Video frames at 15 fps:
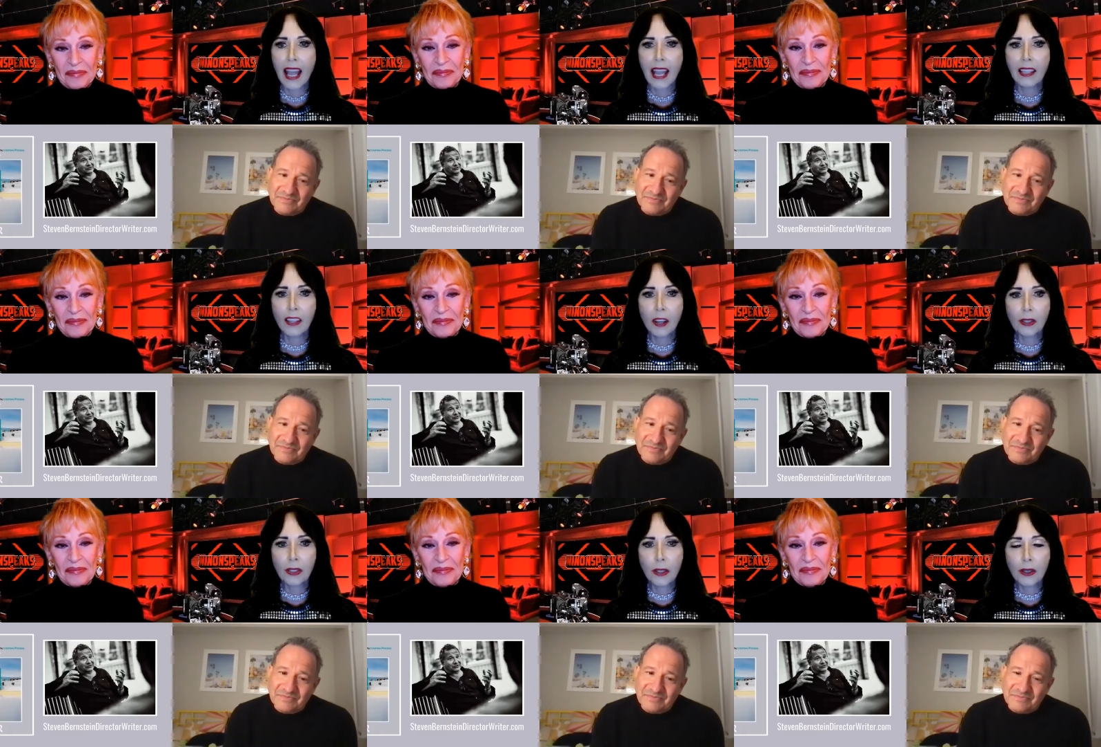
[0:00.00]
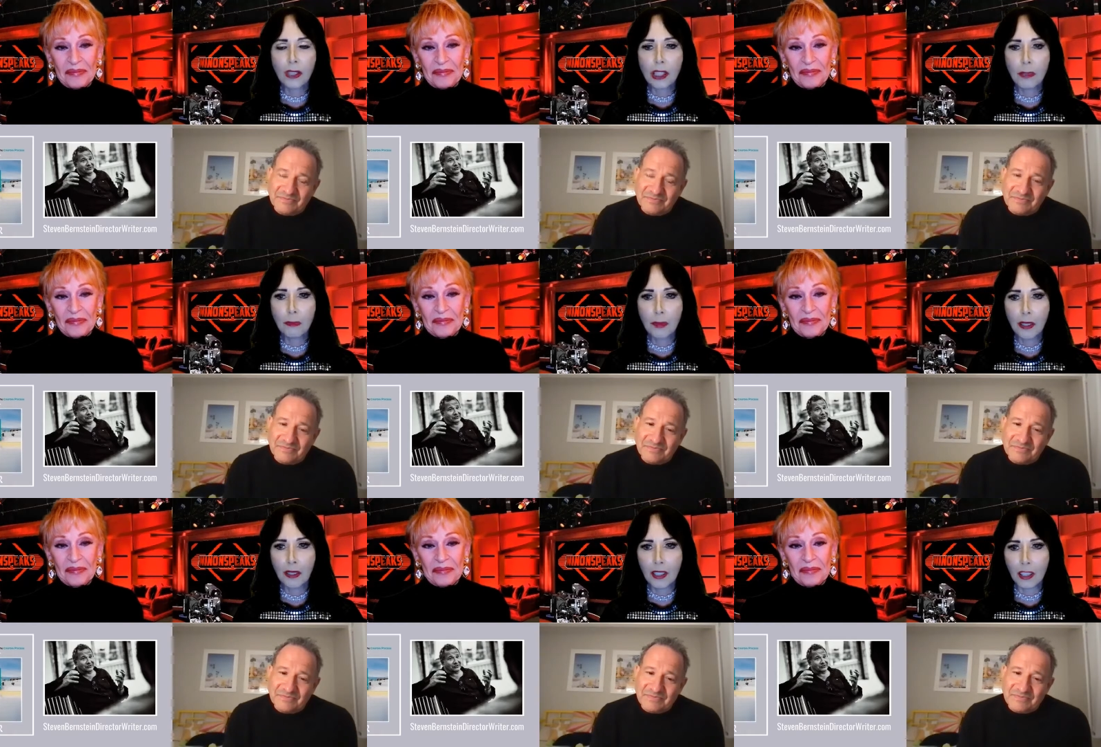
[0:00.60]
Speaker 1: and also
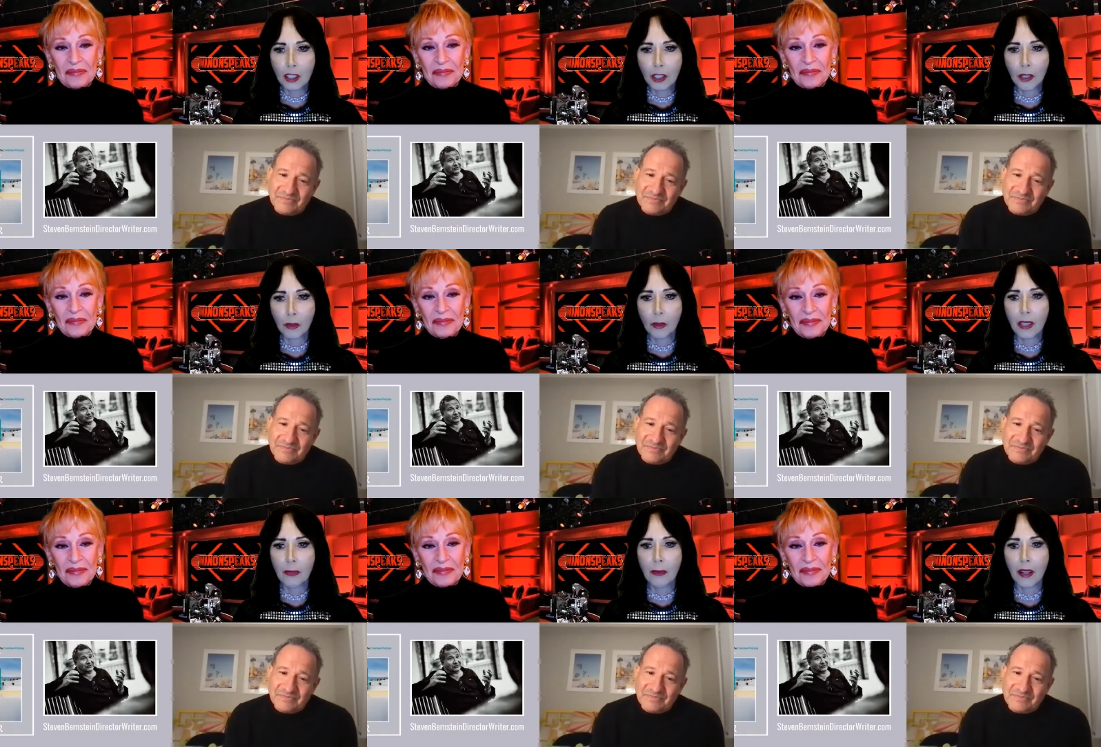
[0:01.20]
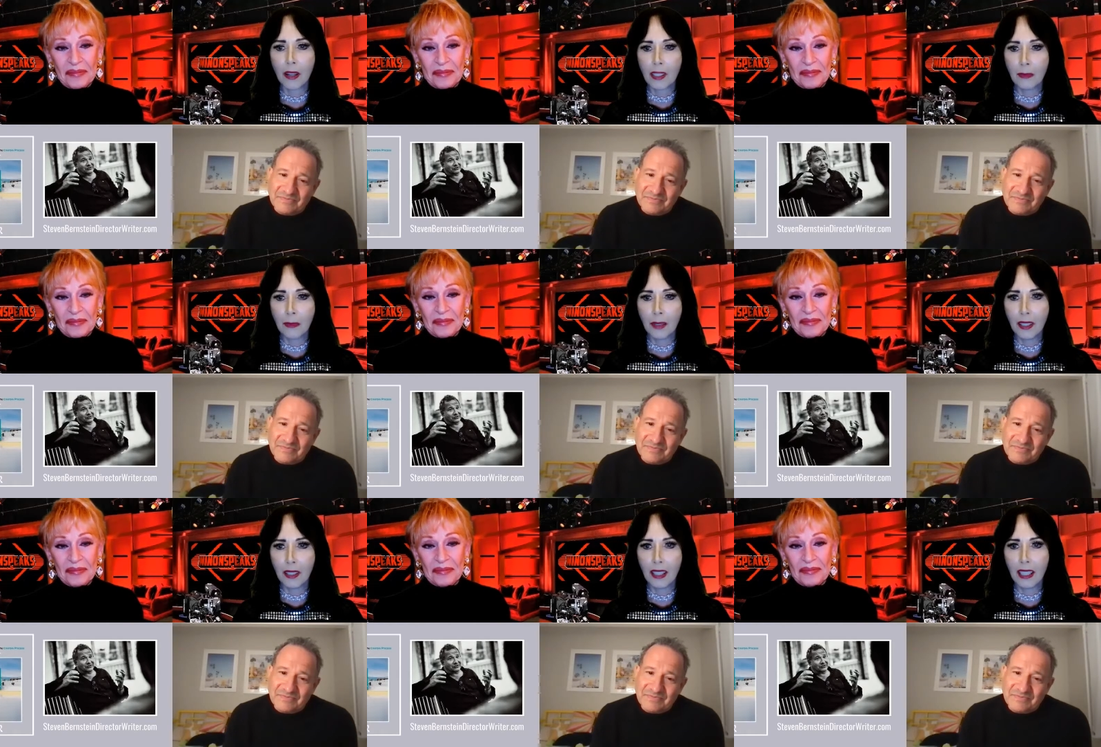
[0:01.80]
spiritual
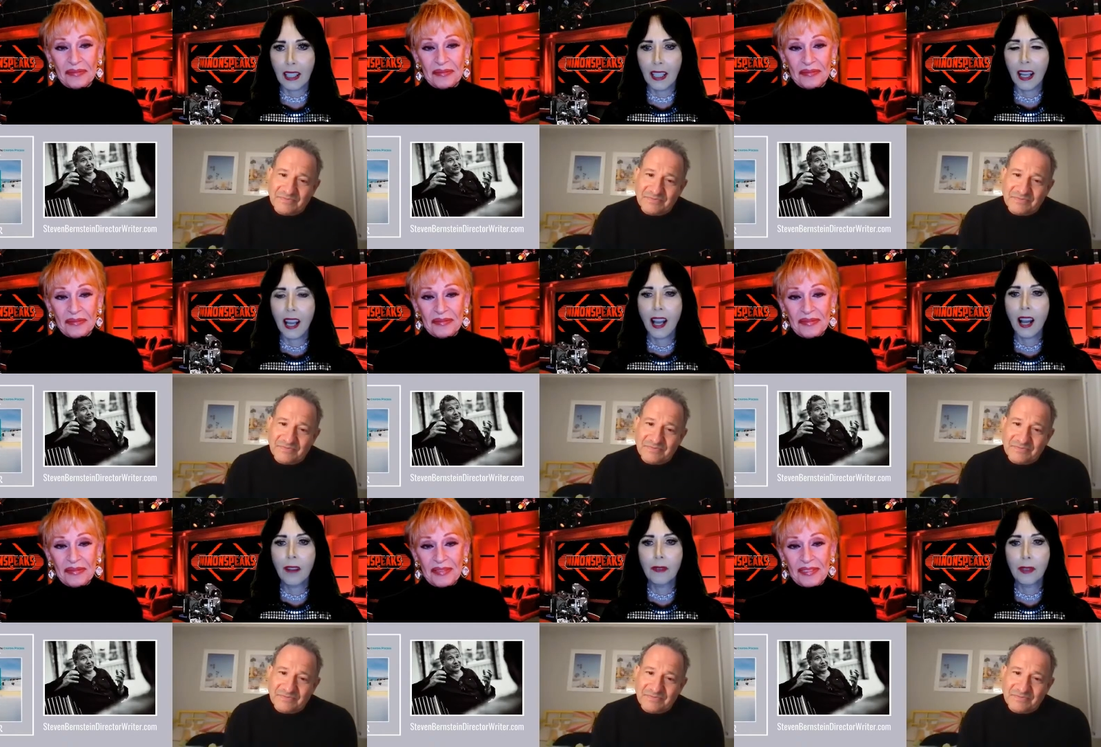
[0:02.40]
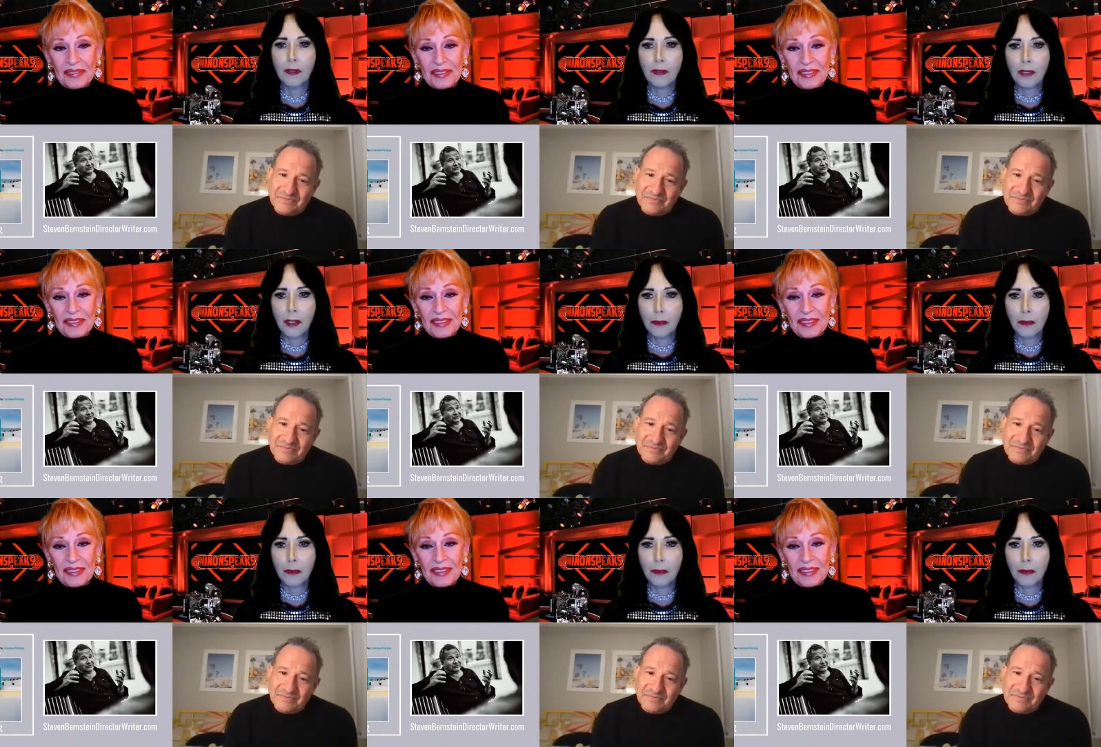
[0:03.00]
responsibility of the